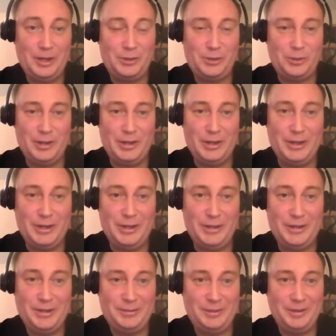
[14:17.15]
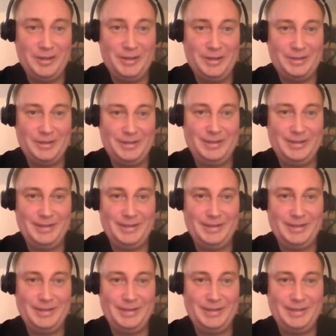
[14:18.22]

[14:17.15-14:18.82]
actually distroless.